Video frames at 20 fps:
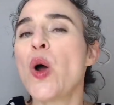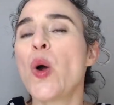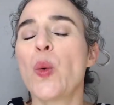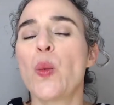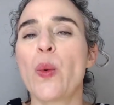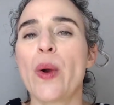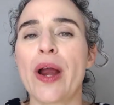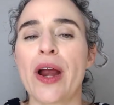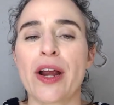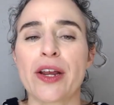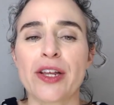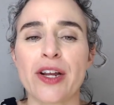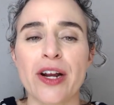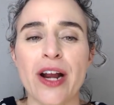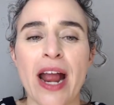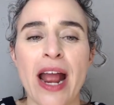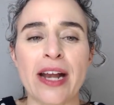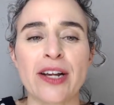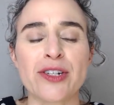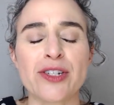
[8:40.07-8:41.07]
where your
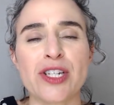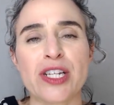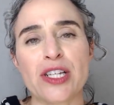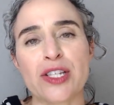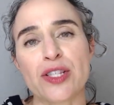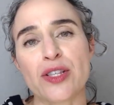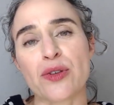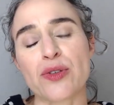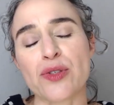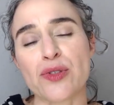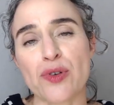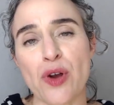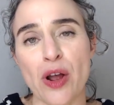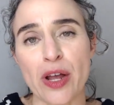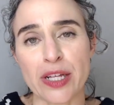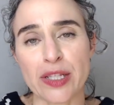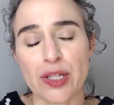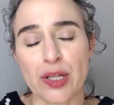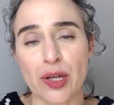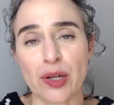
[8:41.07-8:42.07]
energy is so strong
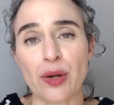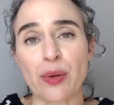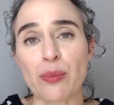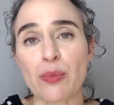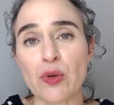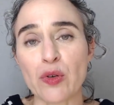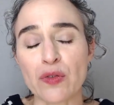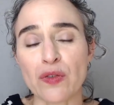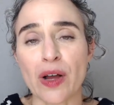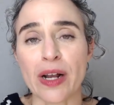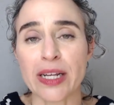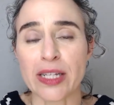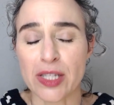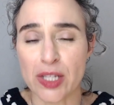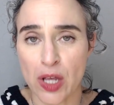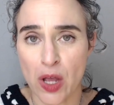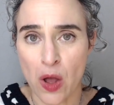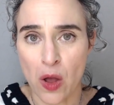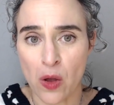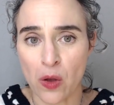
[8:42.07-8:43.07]
it's going to move on
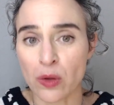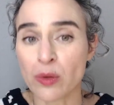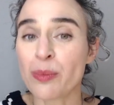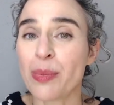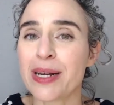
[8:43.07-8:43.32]
its own.